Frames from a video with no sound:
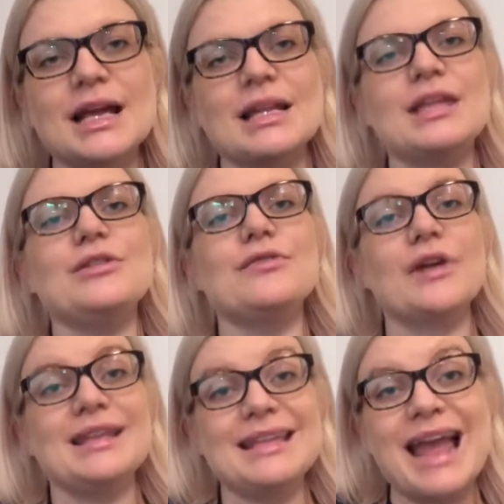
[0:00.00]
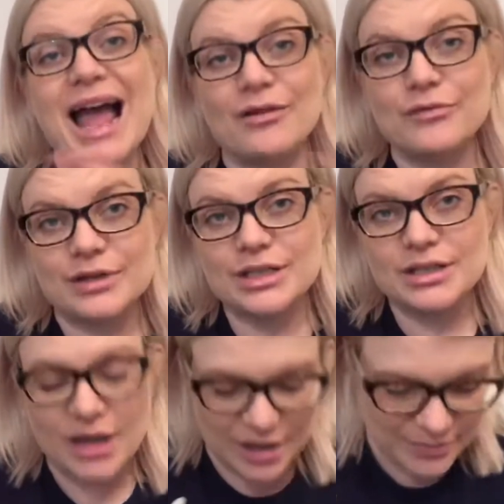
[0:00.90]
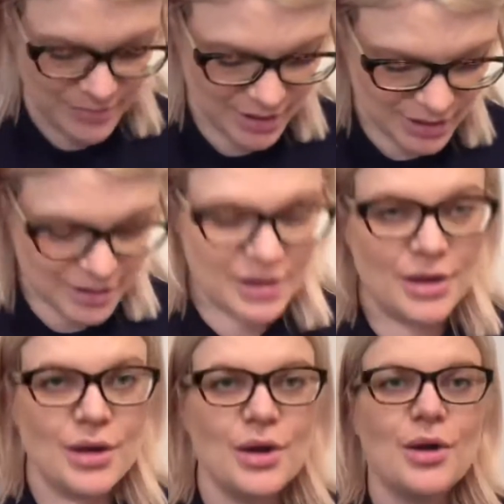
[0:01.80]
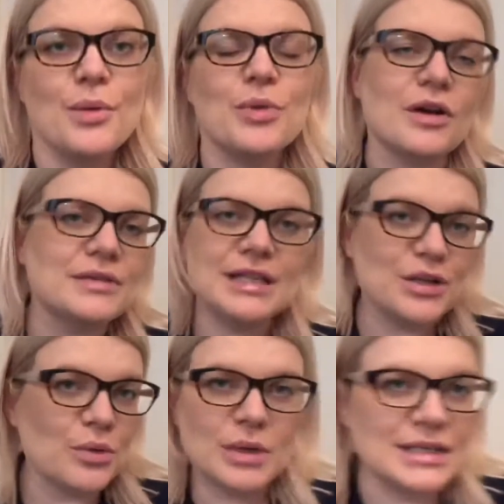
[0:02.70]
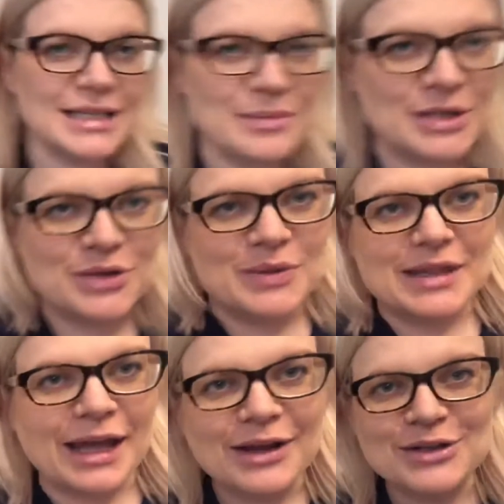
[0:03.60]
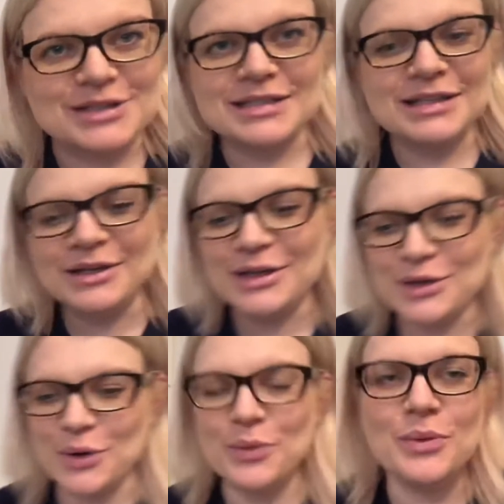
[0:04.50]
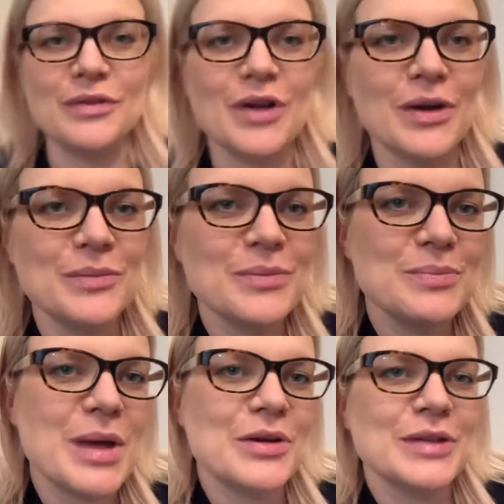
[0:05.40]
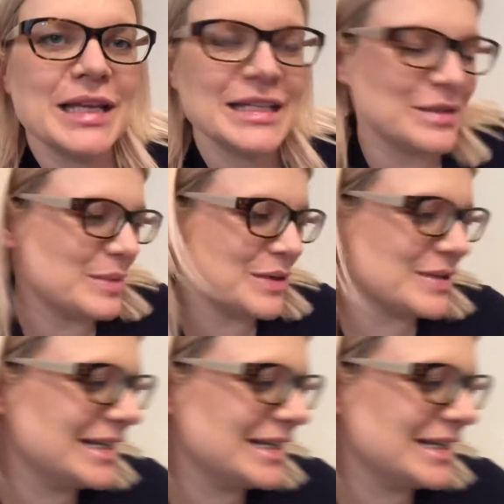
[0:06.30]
then you find the average time. But obviously you don't want to see me doing that because, you know, we've got better things to be doing.